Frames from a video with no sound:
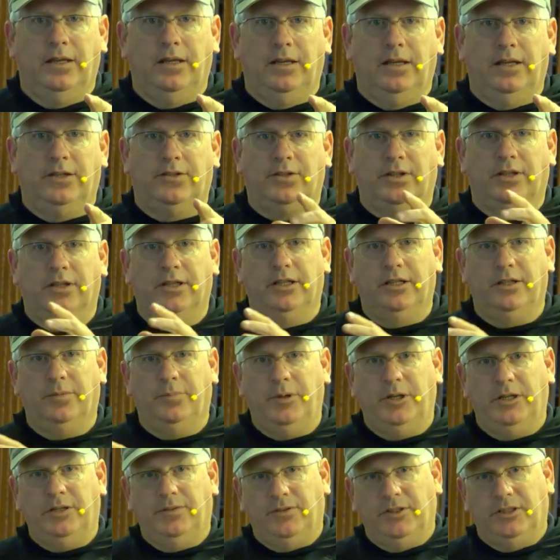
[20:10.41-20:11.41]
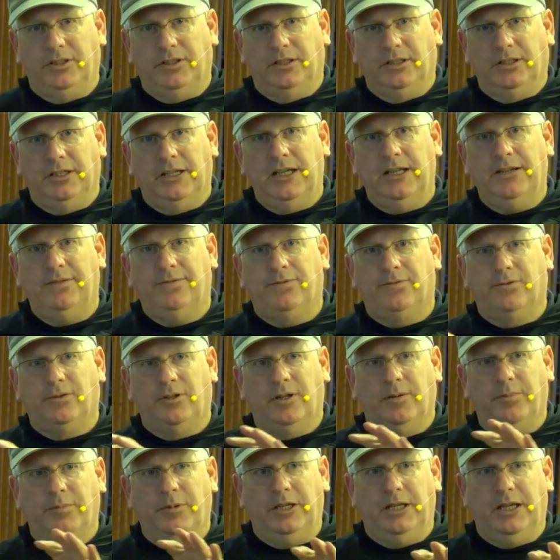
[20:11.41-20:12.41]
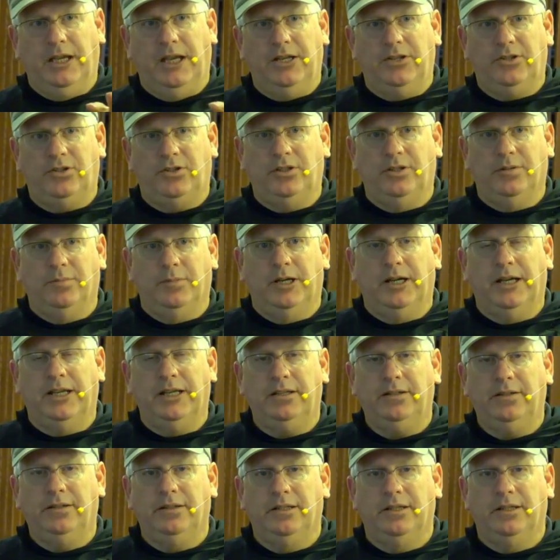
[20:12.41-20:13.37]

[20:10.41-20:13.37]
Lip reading: It's a little bit of a delay from the HDMI.